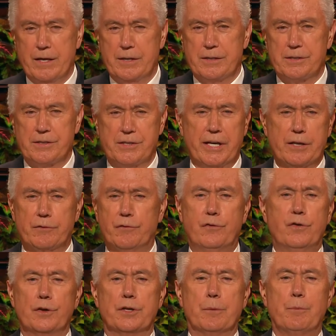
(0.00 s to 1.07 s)
set
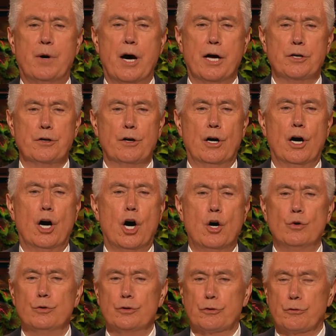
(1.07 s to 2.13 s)
foot upon your
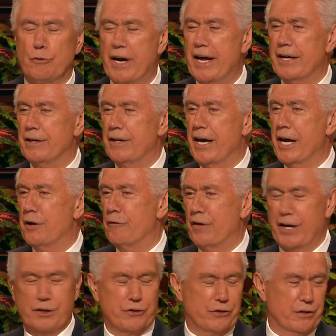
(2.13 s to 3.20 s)
own grand
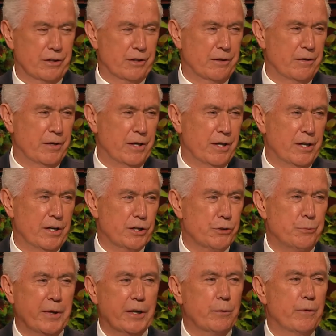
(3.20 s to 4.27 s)
adventure.
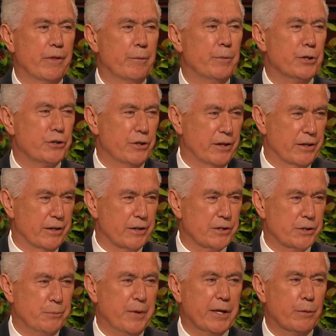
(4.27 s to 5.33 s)
Speak with the missionaries.
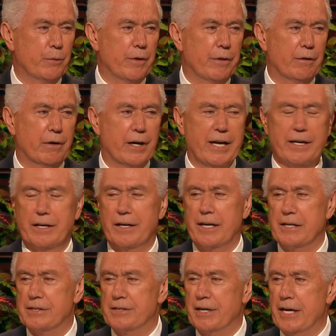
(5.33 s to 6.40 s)
Speak with your
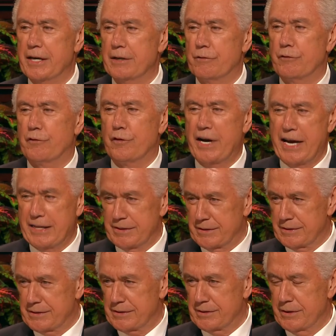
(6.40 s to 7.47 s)
Latter-day Saint
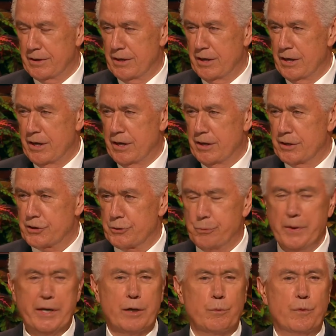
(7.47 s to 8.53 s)
friends.
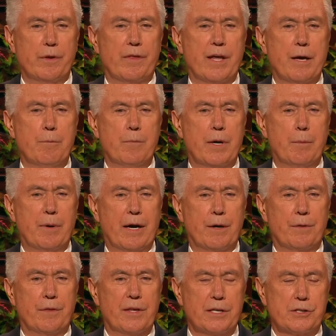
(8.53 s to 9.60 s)
Speak with them
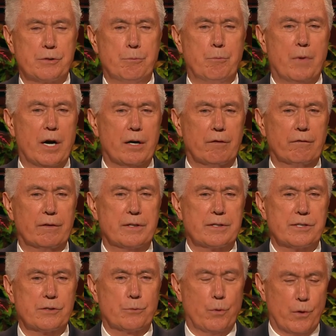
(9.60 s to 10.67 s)
about this
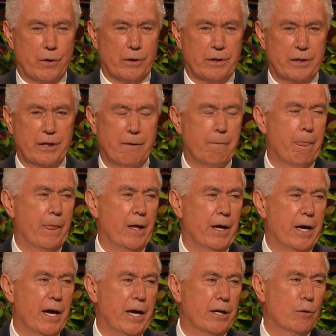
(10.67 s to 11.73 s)
marvelous work
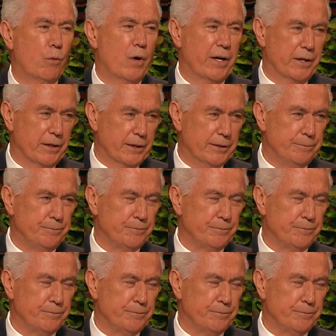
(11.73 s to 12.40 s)
and a wonder.